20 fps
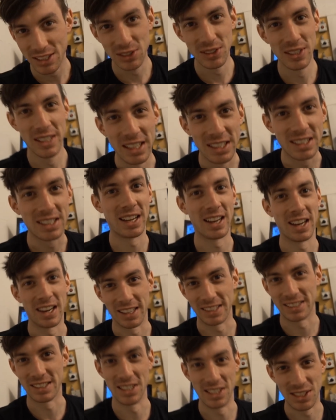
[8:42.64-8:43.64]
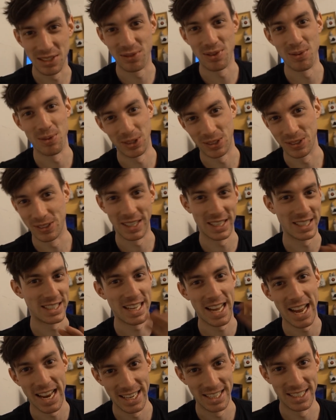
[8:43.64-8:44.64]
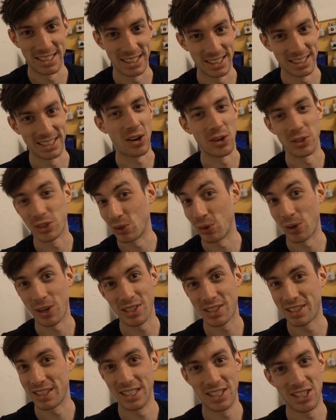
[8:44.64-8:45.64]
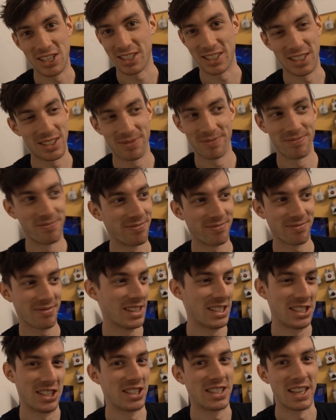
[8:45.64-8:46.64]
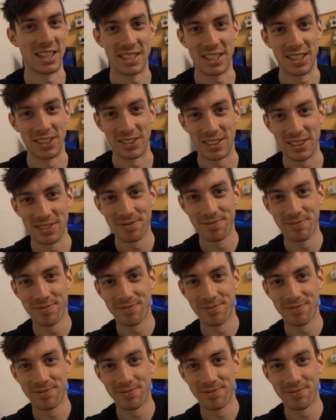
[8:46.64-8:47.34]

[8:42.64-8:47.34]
You need a tunnel like this if you want to test anything. Outdoors, it just, it just doesn't count.